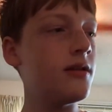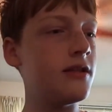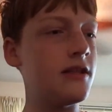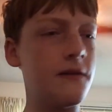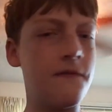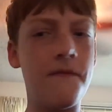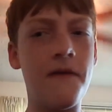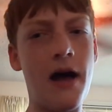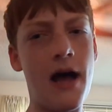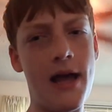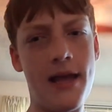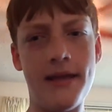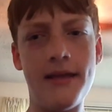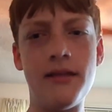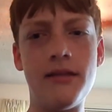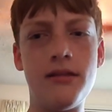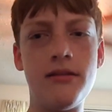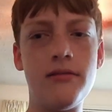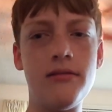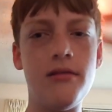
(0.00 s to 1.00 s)
to
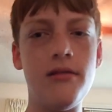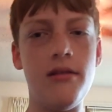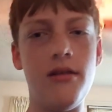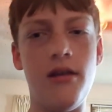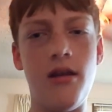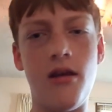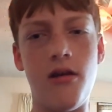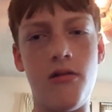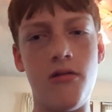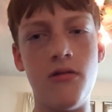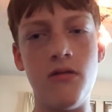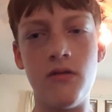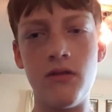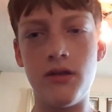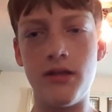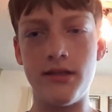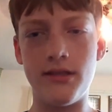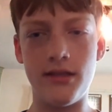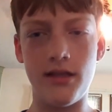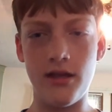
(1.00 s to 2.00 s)
find, you know,
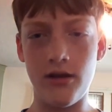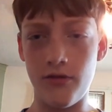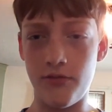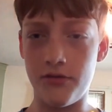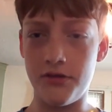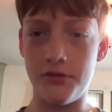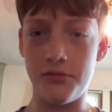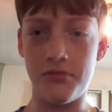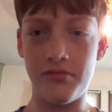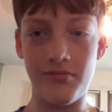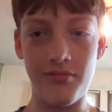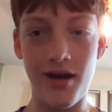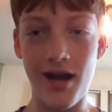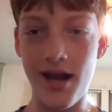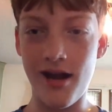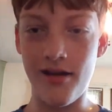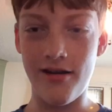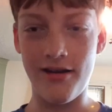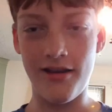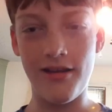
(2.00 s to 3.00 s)
because the other ones were
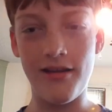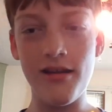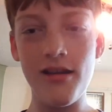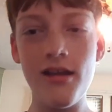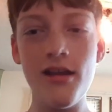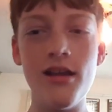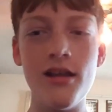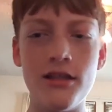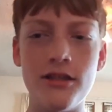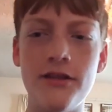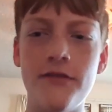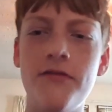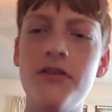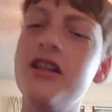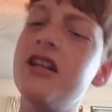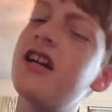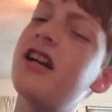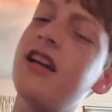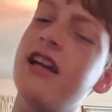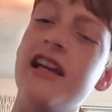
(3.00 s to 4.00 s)
wired in. So if
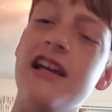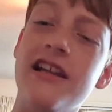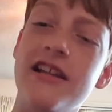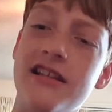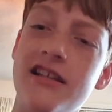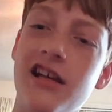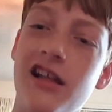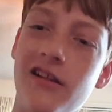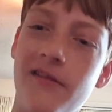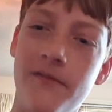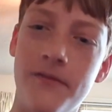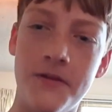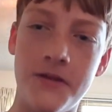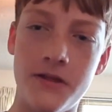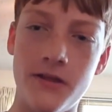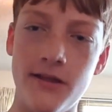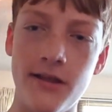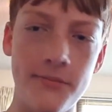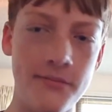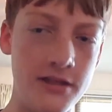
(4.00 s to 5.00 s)
you're going to get
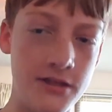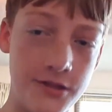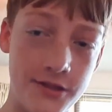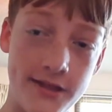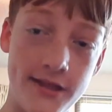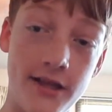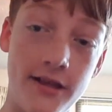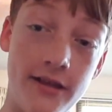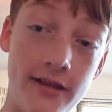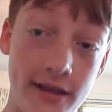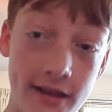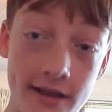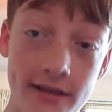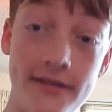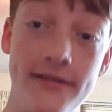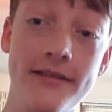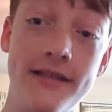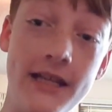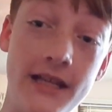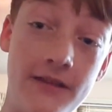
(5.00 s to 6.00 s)
Intellivision, let me just tell you, get
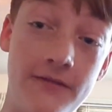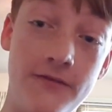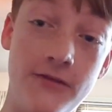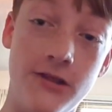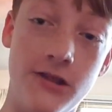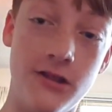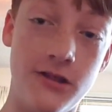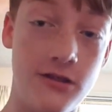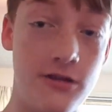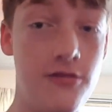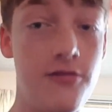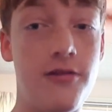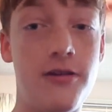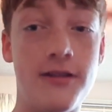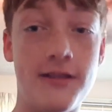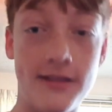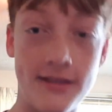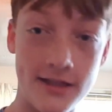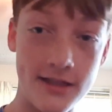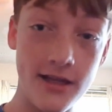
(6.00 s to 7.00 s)
Intellivision 2,
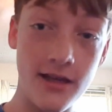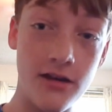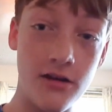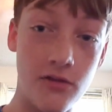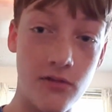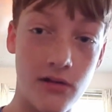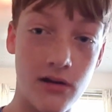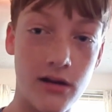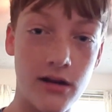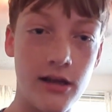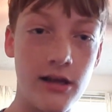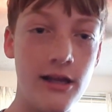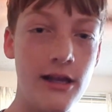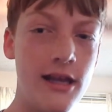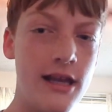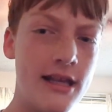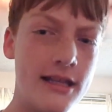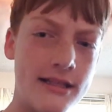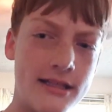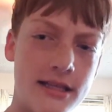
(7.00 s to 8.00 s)
because it's going to work.
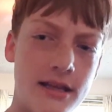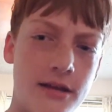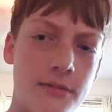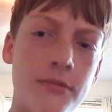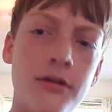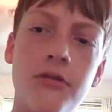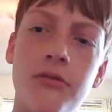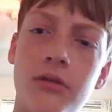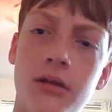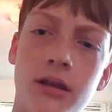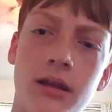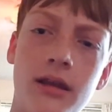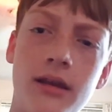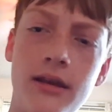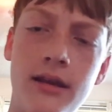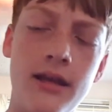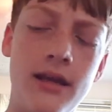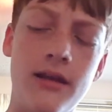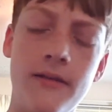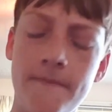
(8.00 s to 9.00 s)
It's going to be really
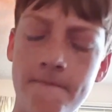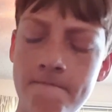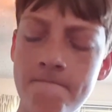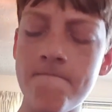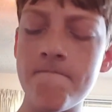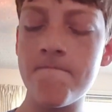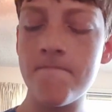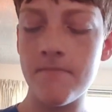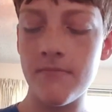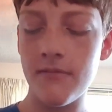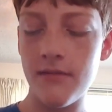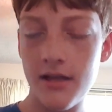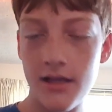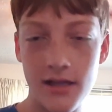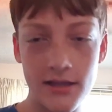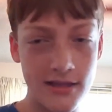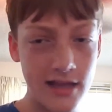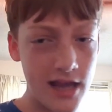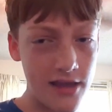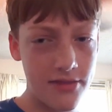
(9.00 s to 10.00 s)
neat.
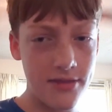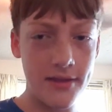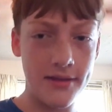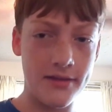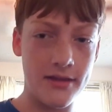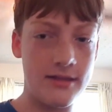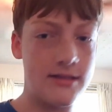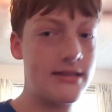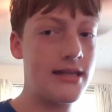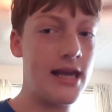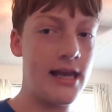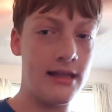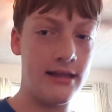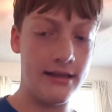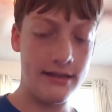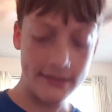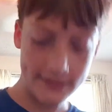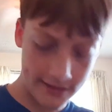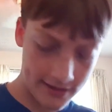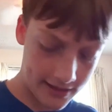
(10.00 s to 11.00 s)
Because I think the
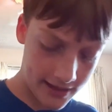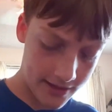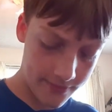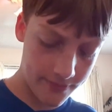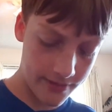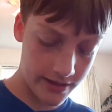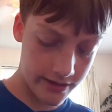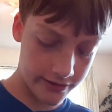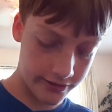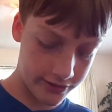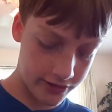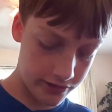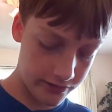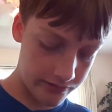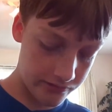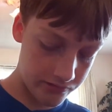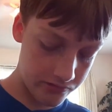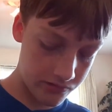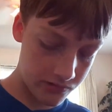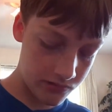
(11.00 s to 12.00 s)
styling is a lot better,
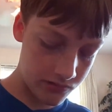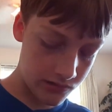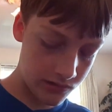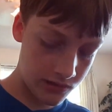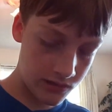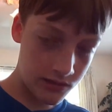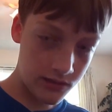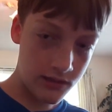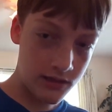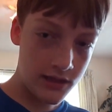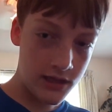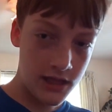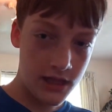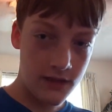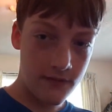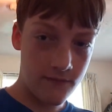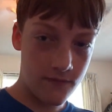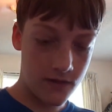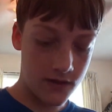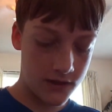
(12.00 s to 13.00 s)
too.
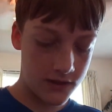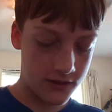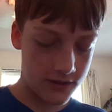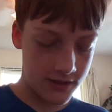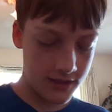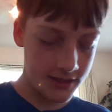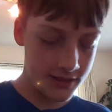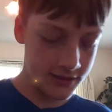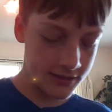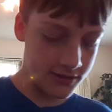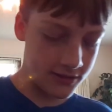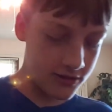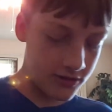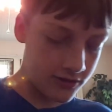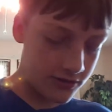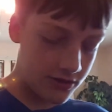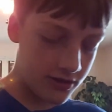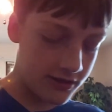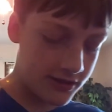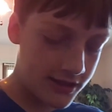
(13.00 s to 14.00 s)
If I just
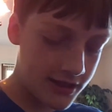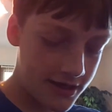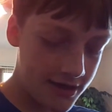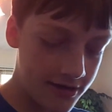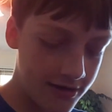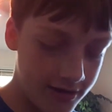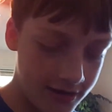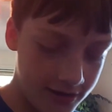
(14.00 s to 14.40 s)
insert this here,